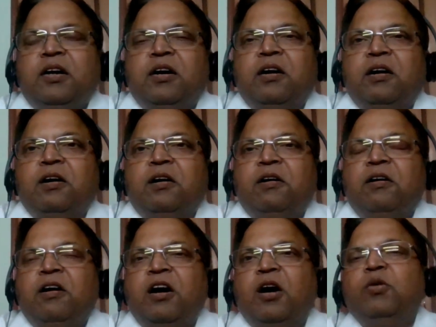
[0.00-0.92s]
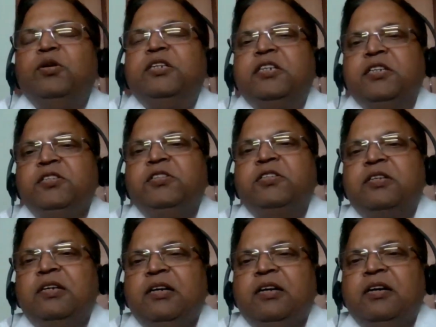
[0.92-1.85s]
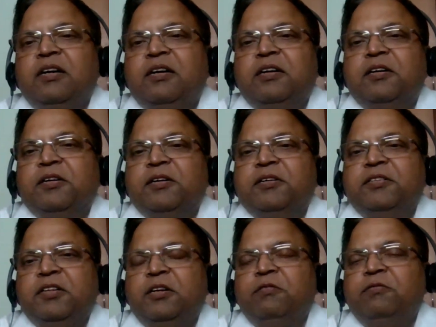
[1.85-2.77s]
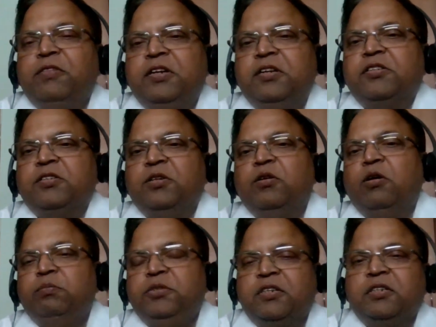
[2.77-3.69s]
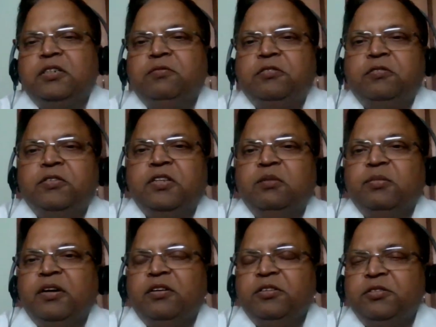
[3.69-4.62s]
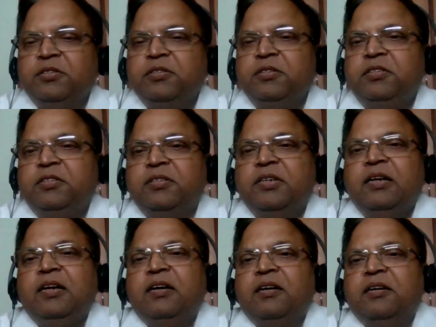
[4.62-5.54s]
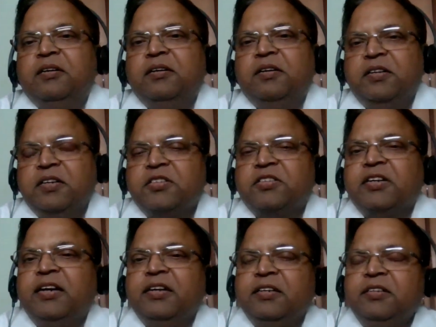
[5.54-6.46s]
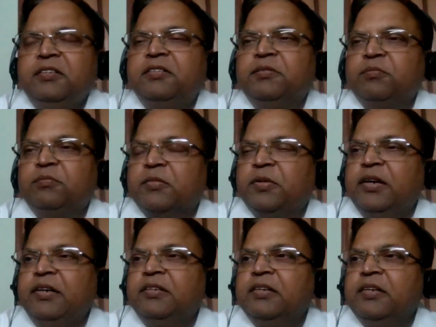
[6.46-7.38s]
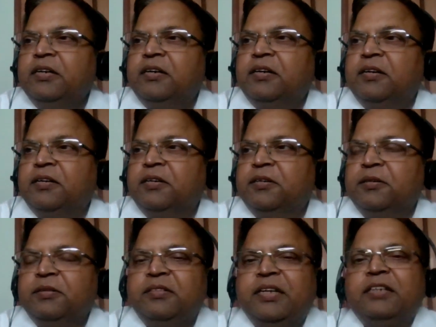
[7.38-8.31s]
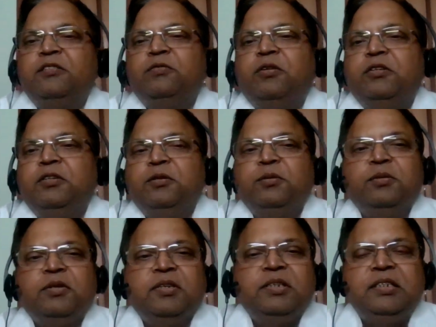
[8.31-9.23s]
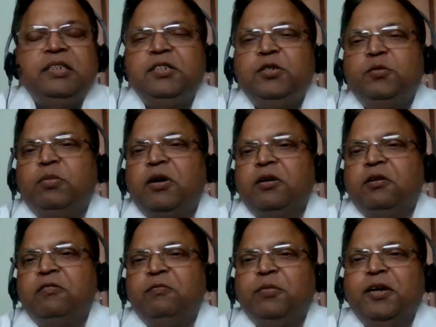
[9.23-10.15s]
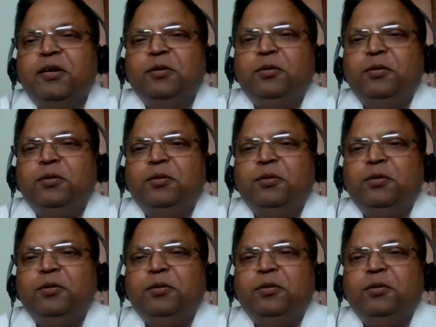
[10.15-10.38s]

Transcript: how it is. There are various objectives within my research, understanding it, right? That's what the each part of my